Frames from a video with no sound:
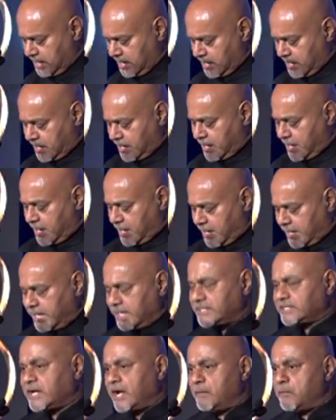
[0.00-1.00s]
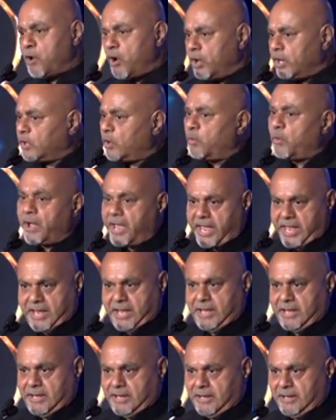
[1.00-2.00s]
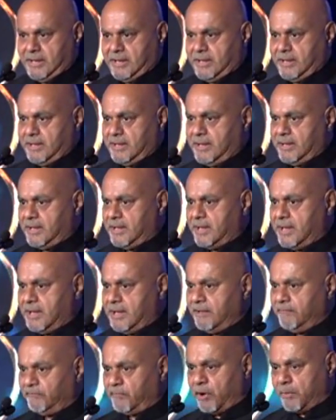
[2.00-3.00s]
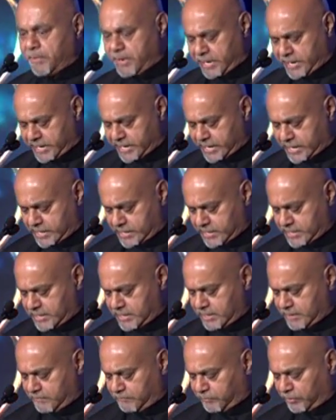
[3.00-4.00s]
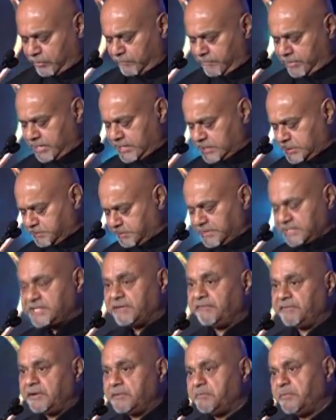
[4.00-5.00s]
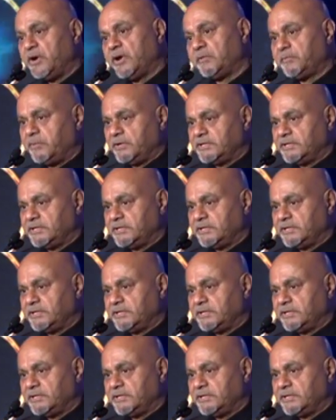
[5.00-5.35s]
He has come all the way from India for a very specific purpose.